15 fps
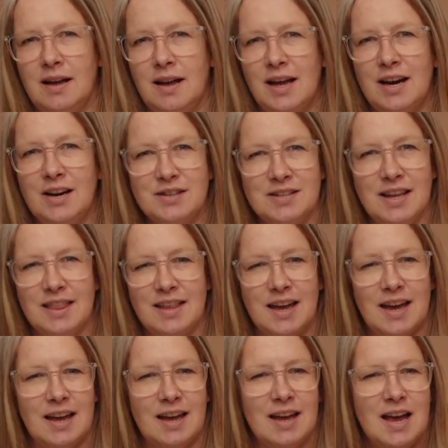And here's the
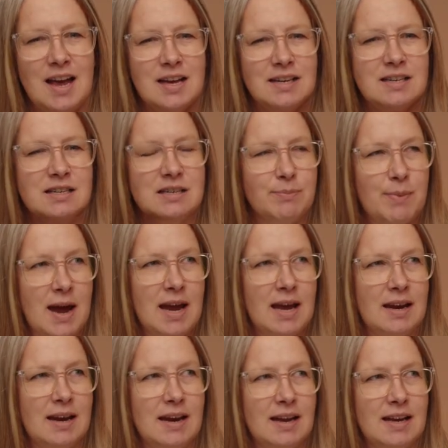thing,
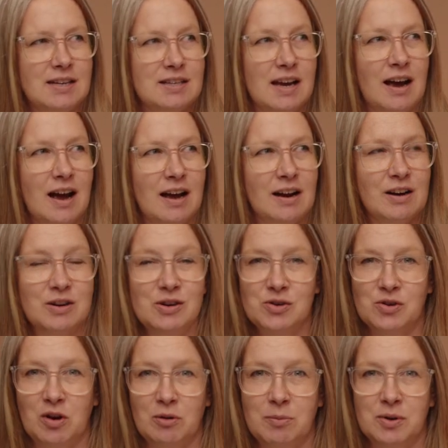despite his
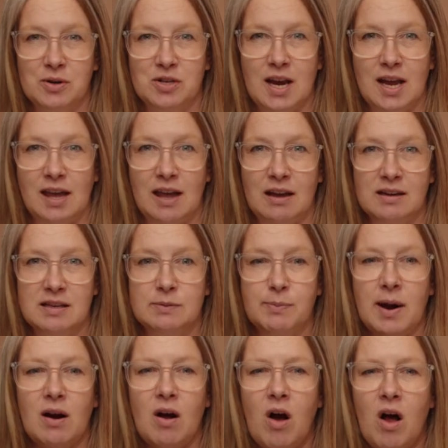uncontrollable shaking,
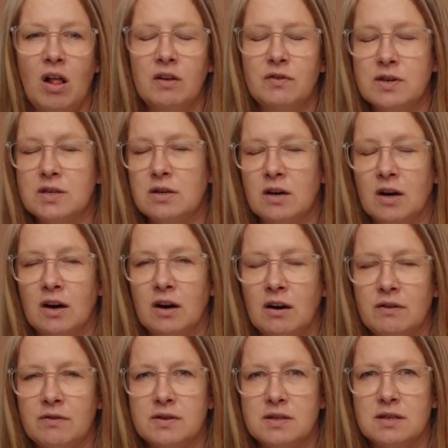despite all of his
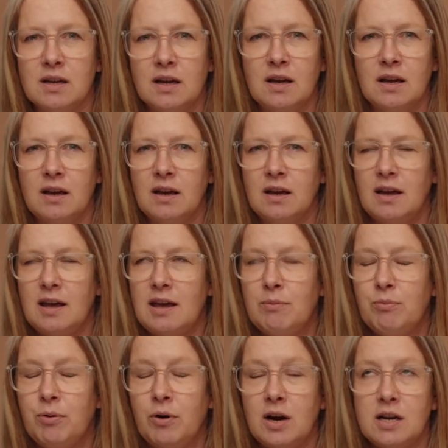nerves, he
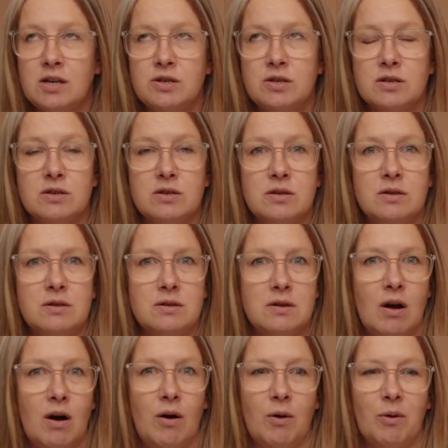preached
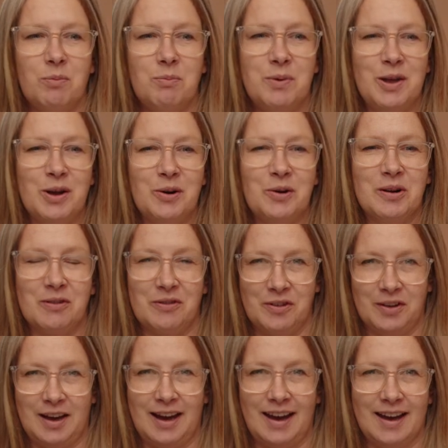so
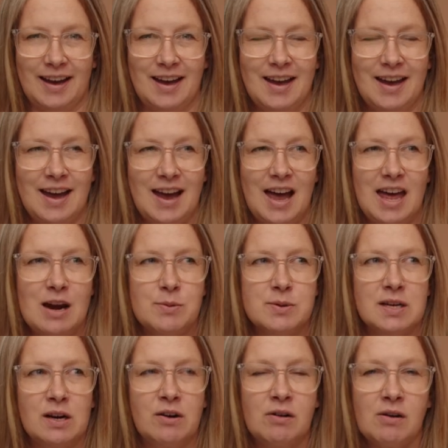beautifully. And it was
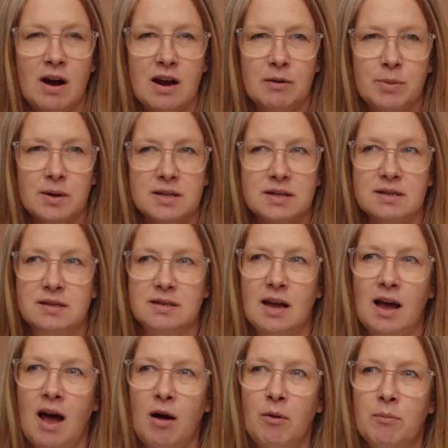incredible to see
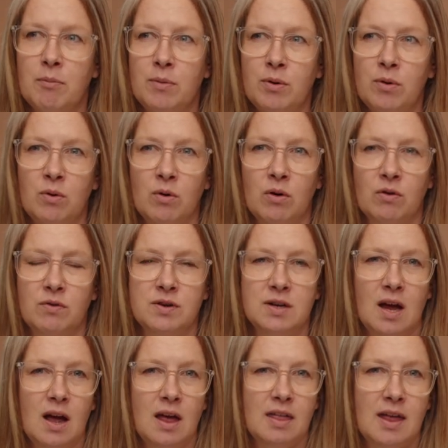how moved
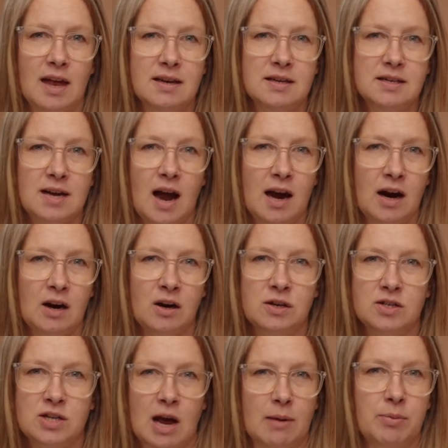that entire
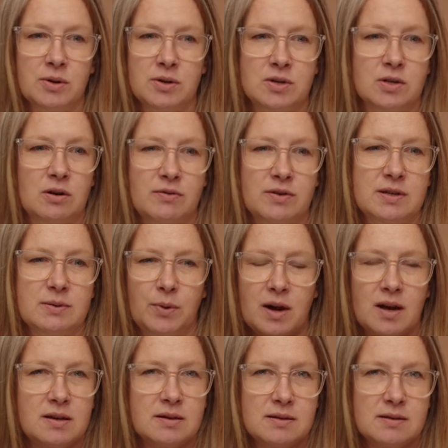chapel service
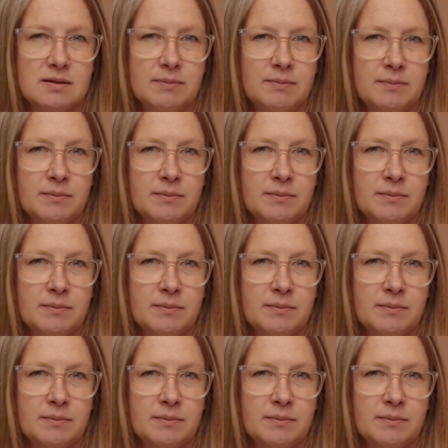was.